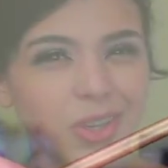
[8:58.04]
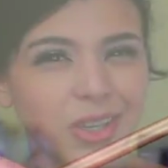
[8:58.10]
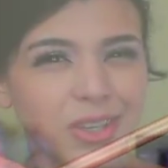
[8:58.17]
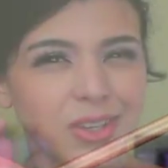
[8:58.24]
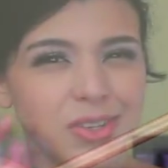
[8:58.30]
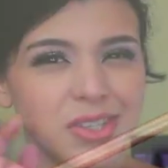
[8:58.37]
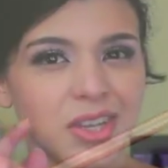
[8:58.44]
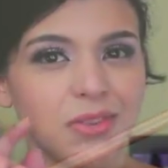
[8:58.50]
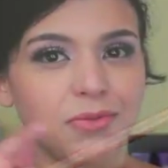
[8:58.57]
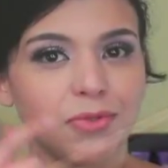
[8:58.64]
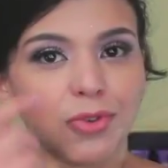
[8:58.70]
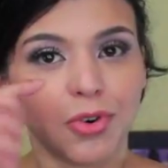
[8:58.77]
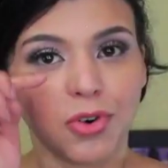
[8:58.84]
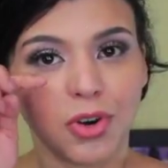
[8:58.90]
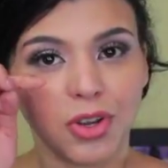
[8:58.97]
you can use it
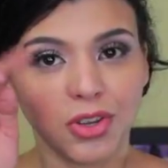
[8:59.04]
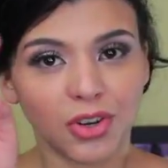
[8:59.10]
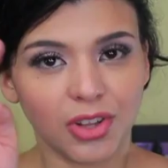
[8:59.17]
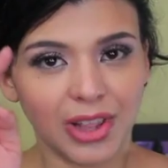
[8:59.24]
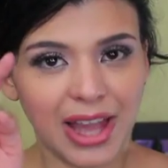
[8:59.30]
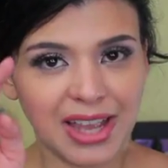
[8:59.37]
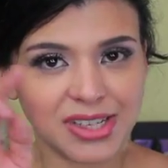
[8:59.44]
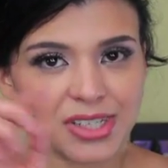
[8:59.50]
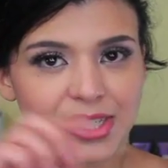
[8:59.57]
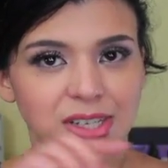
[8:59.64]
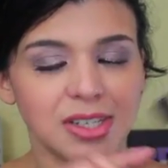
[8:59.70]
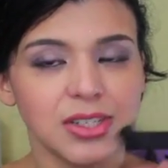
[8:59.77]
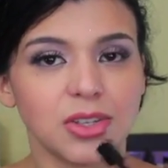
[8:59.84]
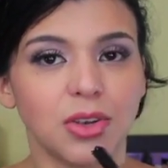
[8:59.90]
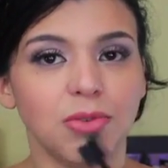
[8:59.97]
for your
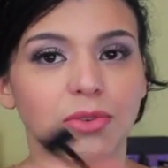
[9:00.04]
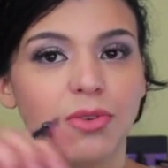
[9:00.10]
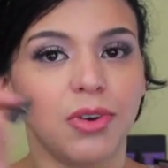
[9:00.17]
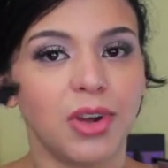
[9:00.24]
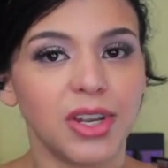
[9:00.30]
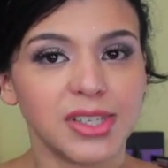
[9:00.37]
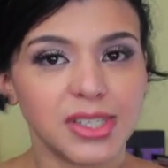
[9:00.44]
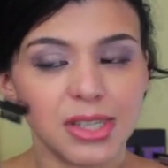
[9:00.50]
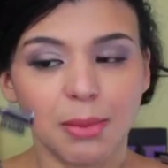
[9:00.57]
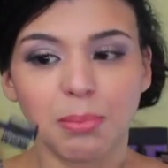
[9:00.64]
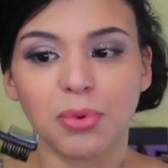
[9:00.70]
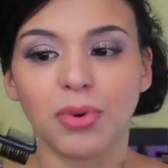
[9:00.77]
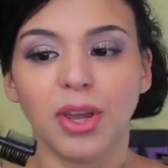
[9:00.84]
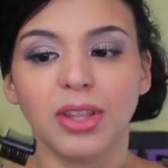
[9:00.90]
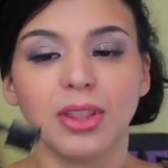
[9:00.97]
lashes. So if you want to
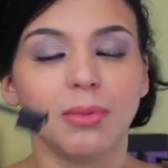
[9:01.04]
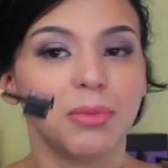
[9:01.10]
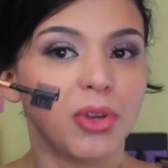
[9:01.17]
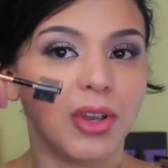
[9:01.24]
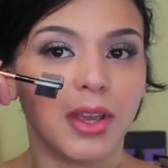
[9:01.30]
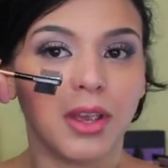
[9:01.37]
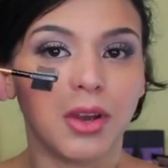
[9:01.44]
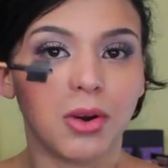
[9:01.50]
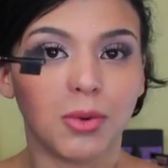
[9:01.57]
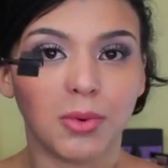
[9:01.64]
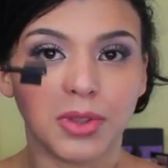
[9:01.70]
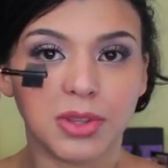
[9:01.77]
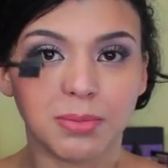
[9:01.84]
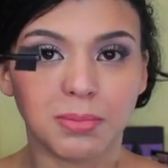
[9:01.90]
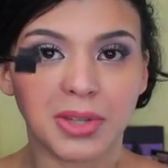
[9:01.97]
separate them, you can go
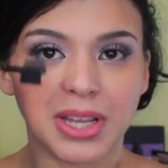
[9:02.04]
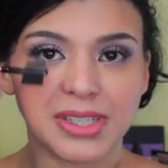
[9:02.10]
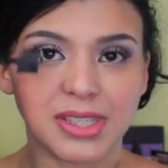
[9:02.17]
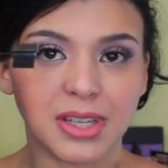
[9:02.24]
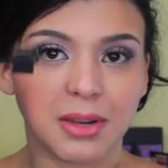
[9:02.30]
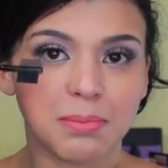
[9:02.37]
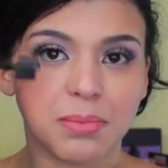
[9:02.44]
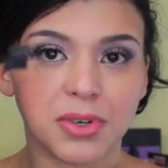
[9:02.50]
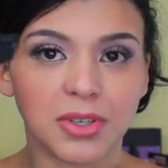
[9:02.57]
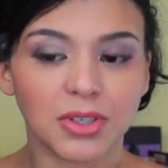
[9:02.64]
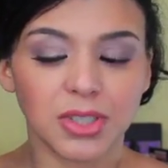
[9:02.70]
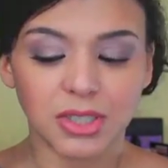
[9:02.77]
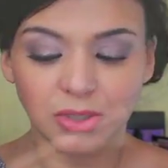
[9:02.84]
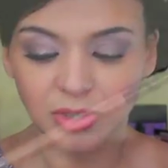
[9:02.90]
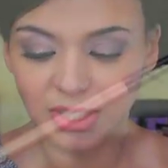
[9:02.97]
with the plastic
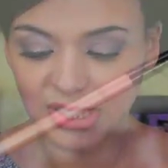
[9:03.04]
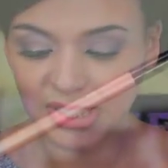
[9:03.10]
part and you